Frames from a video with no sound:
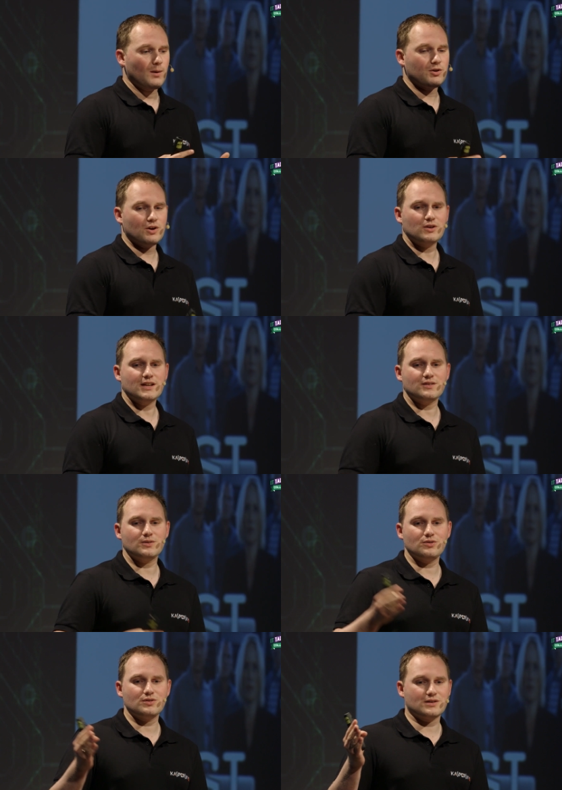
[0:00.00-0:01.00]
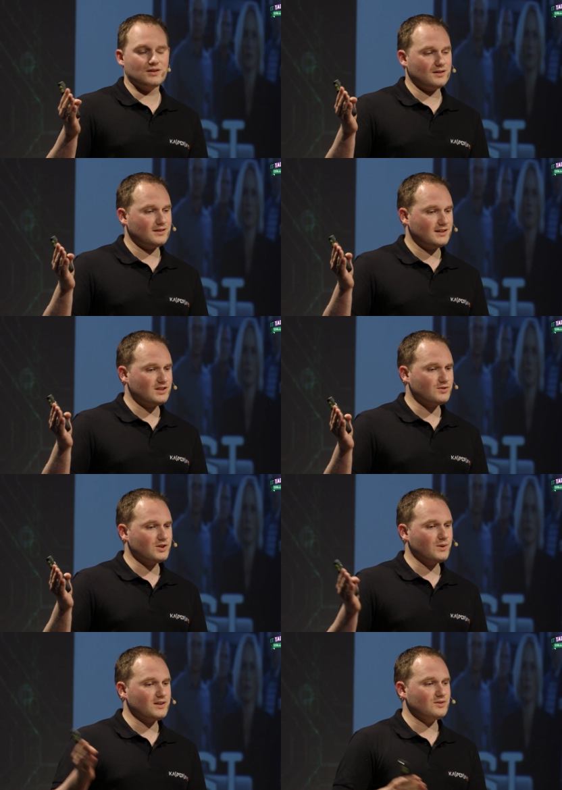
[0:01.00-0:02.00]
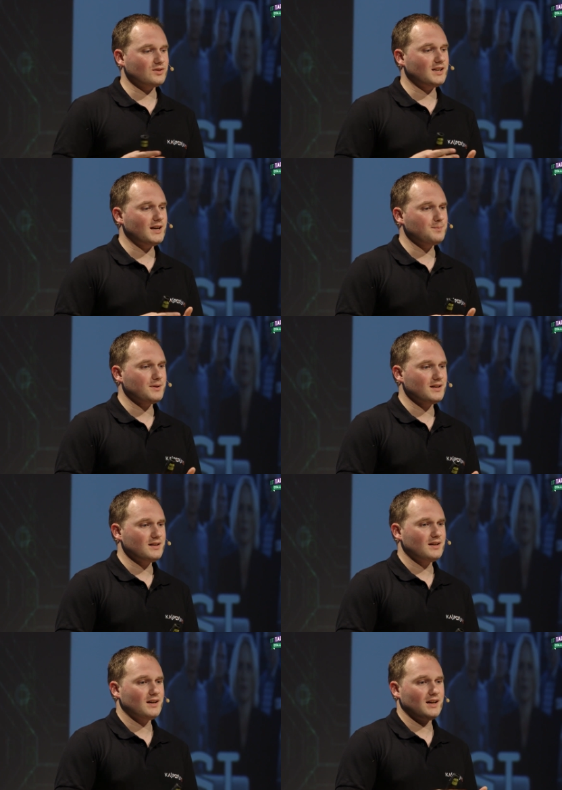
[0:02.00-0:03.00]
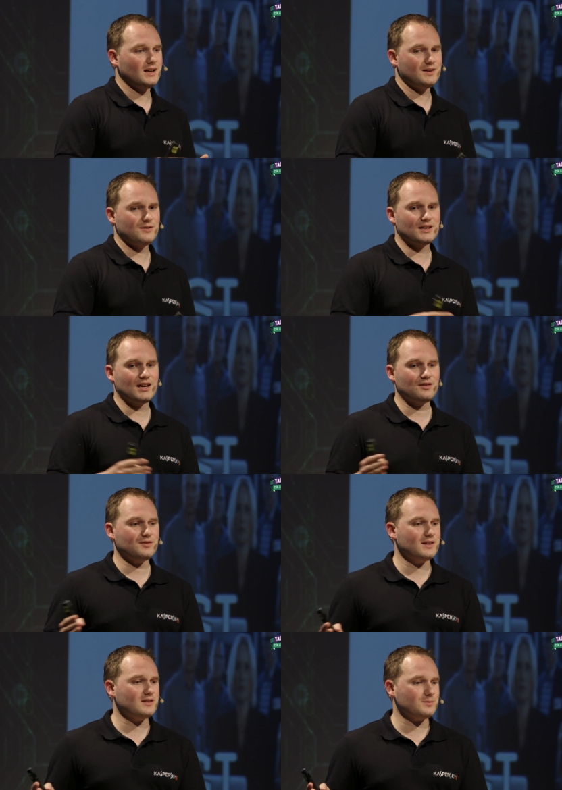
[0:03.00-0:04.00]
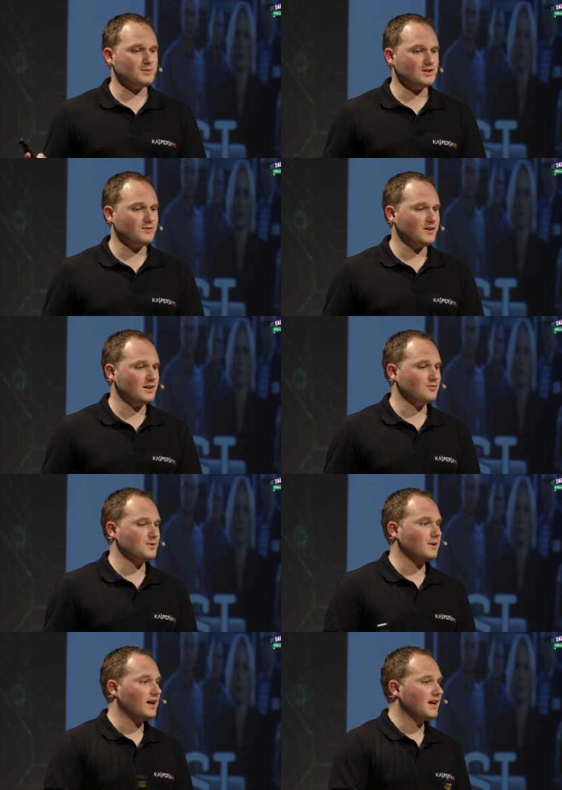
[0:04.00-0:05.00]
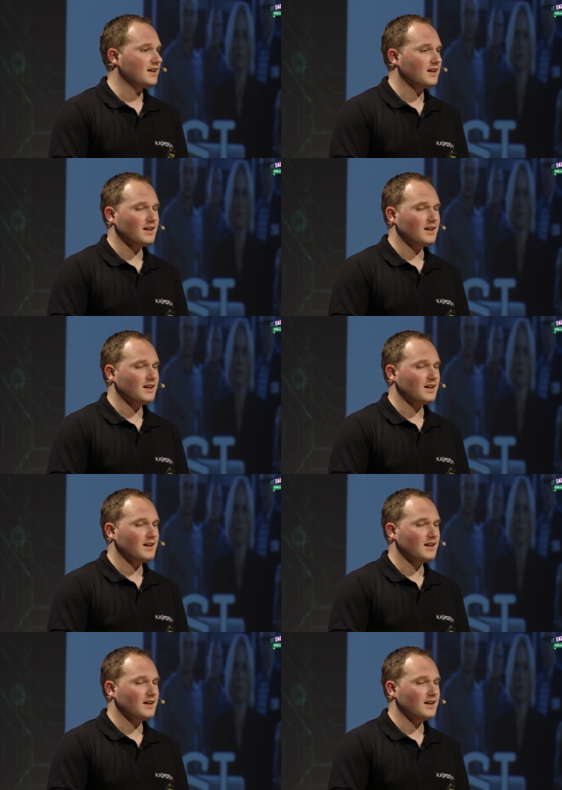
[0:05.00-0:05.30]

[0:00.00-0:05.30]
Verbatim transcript: we only had to do this request to that IP, and if it gave this specific reply,